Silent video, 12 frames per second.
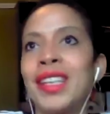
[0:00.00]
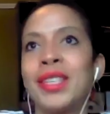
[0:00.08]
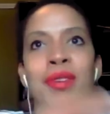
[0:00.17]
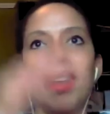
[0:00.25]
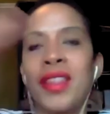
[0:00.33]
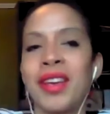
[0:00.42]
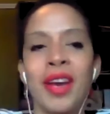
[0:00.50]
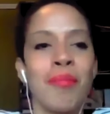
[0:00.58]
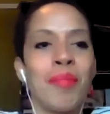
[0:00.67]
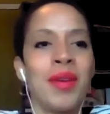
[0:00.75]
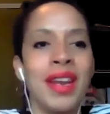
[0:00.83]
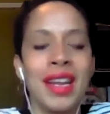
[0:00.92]
it to another
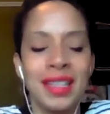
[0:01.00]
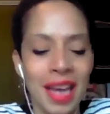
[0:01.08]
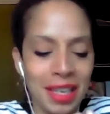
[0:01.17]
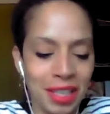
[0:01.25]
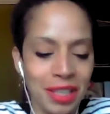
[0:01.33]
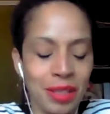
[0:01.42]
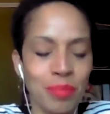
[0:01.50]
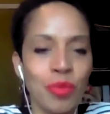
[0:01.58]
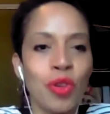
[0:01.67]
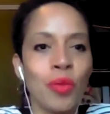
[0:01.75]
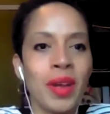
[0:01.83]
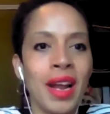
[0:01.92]
company, it's actually
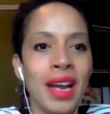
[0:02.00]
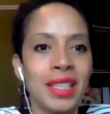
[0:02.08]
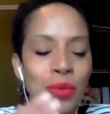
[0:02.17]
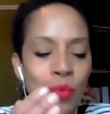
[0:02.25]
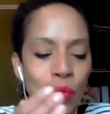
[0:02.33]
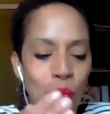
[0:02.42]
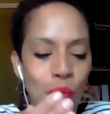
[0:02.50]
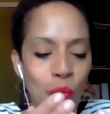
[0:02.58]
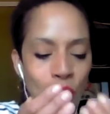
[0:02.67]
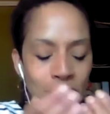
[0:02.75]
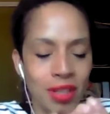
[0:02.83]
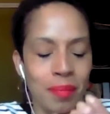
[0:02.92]
small. But actually,
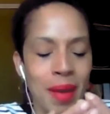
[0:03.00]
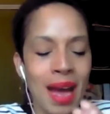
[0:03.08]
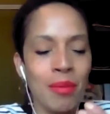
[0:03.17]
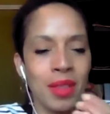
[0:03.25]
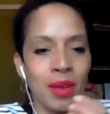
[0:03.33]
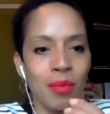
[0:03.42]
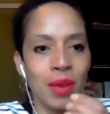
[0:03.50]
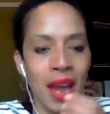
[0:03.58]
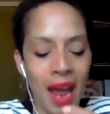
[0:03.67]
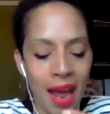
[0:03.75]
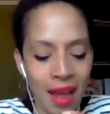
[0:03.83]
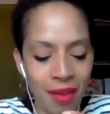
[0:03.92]
what's the power that we
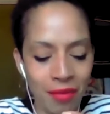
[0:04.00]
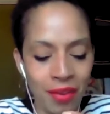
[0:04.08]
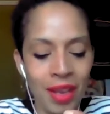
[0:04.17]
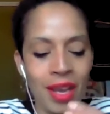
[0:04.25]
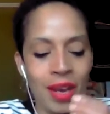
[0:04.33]
have?